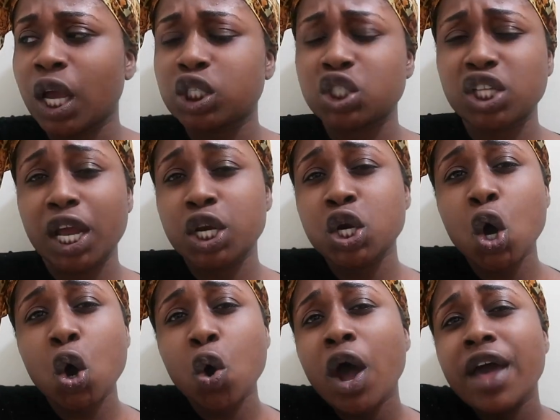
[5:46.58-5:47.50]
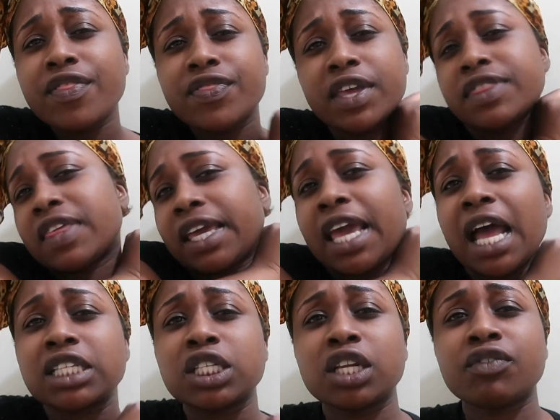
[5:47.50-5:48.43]
She's like, "No, they
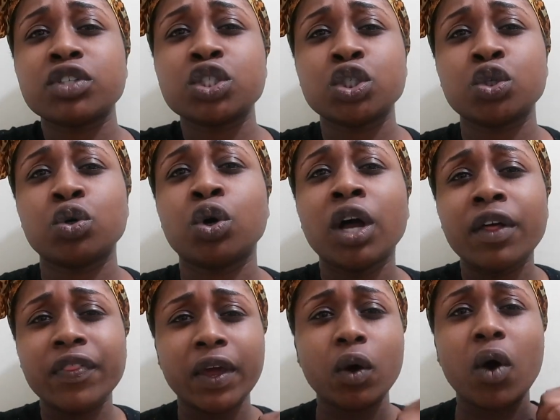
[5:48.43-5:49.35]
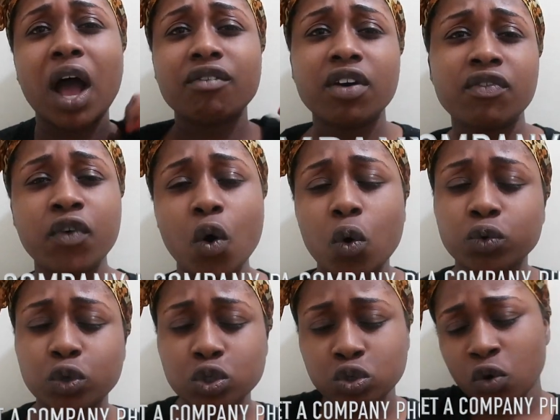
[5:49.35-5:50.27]
can't deliver to you. They don't have a
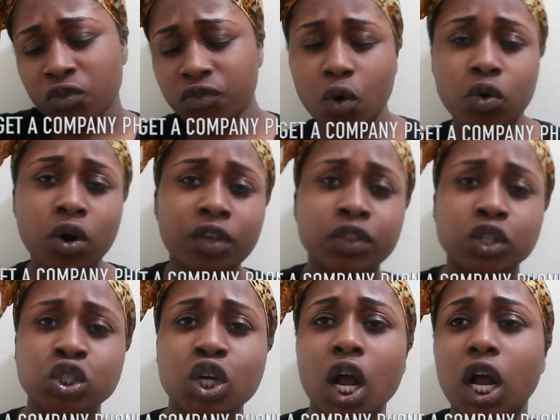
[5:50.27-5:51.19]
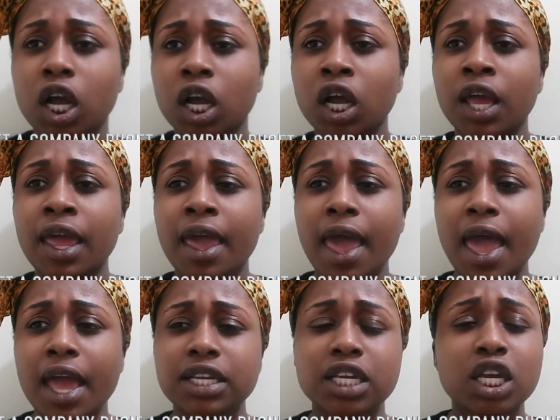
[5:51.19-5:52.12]
phone. There's no phone on the truck.
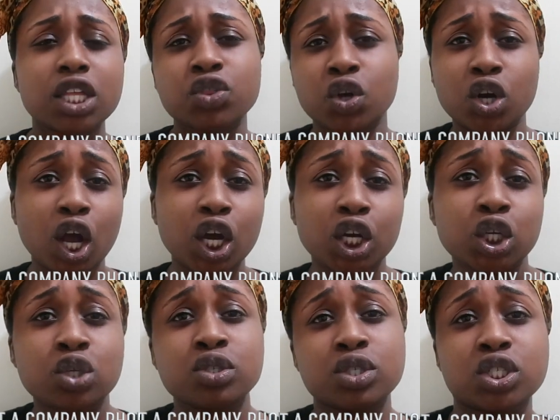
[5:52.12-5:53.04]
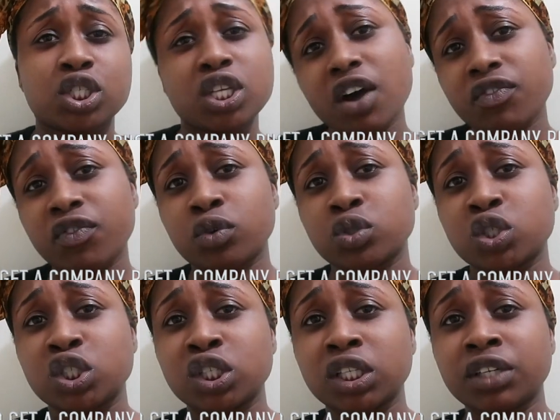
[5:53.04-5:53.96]
And they're not going to use their cell phone
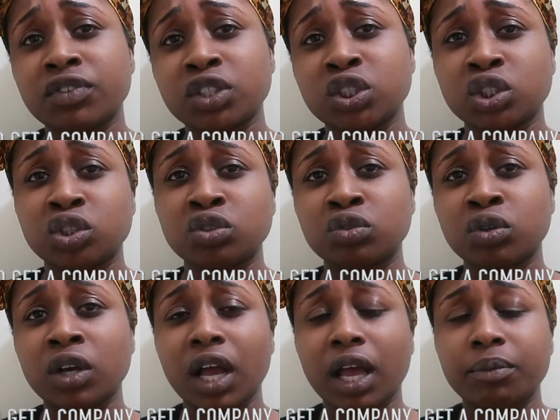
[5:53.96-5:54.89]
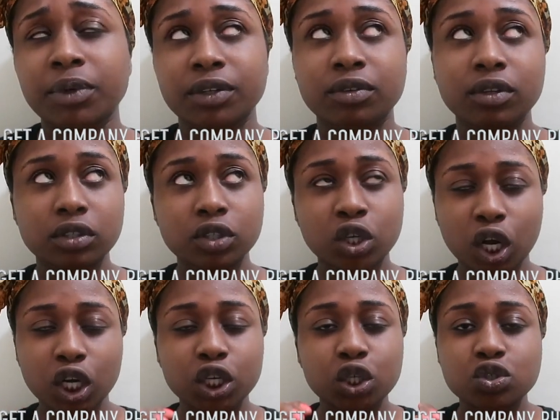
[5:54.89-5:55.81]
to deliver to you. I mean, they're
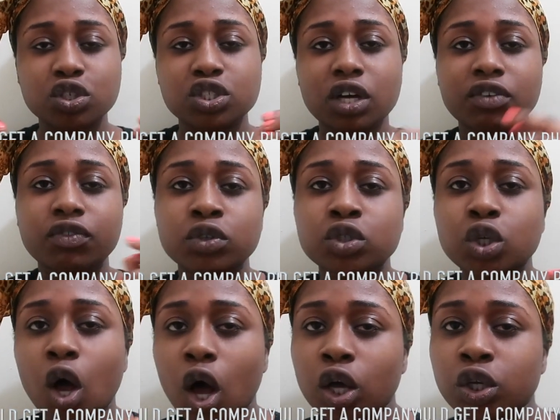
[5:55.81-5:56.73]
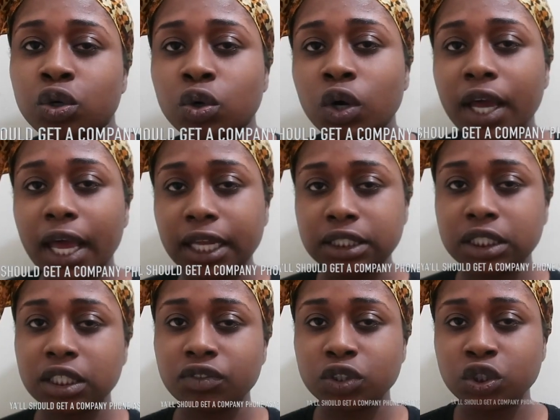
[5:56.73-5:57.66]
not going to use their cell phone to call you and
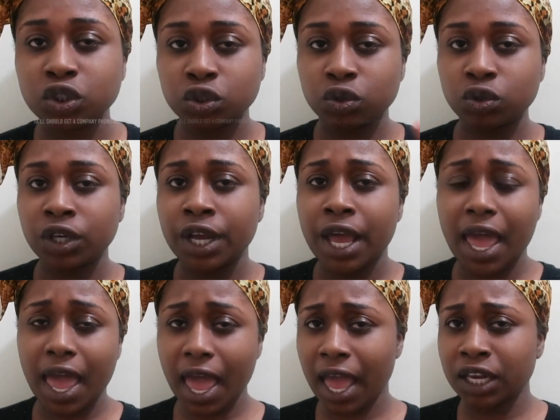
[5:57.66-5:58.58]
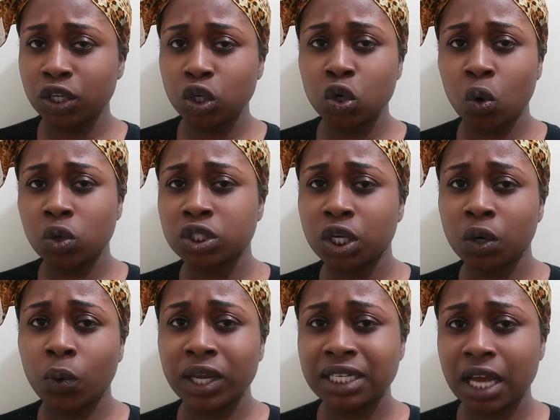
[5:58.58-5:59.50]
deliver to you. And no one's going
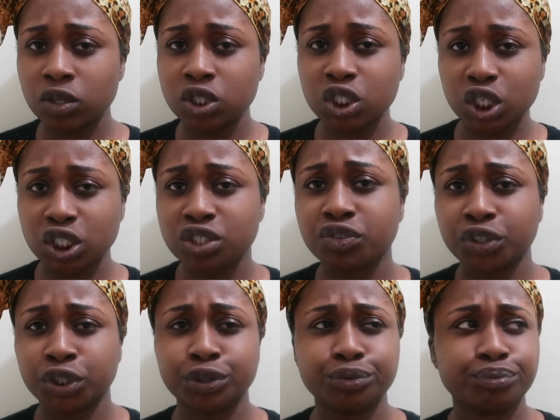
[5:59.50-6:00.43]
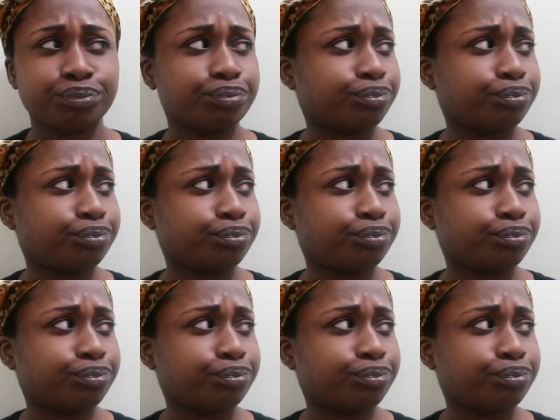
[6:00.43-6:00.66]
to wait downstairs for you."